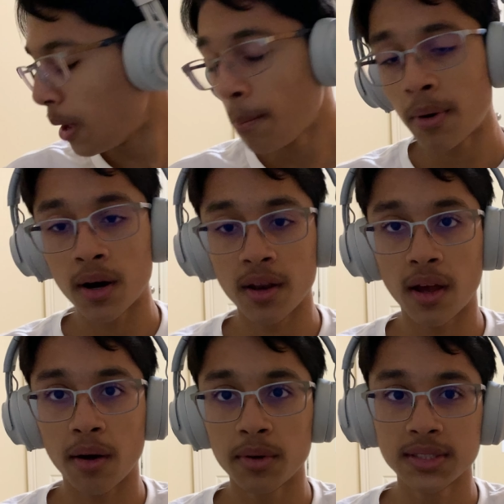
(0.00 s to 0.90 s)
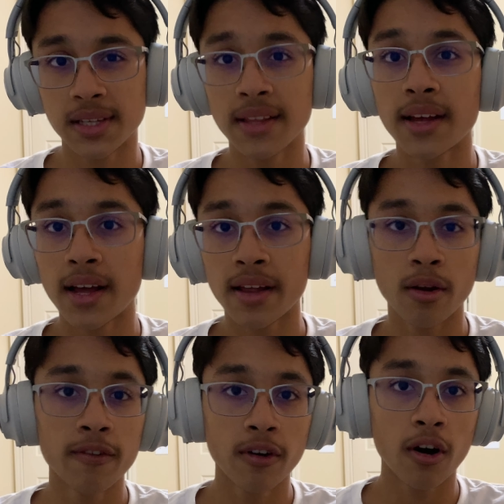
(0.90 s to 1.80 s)
but I would say that
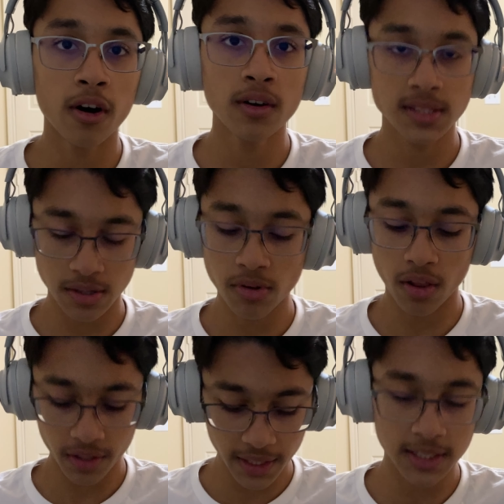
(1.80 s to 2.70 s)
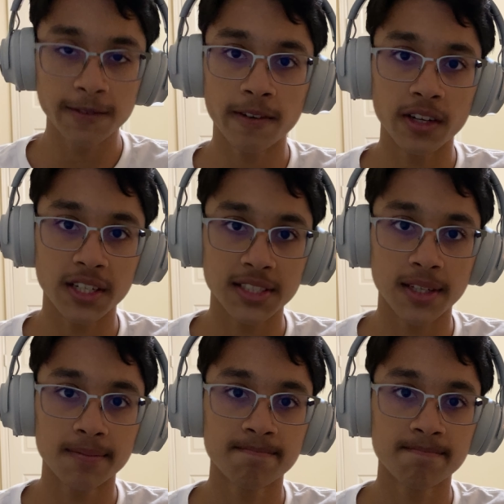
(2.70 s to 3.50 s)
overall sound quality is very decent.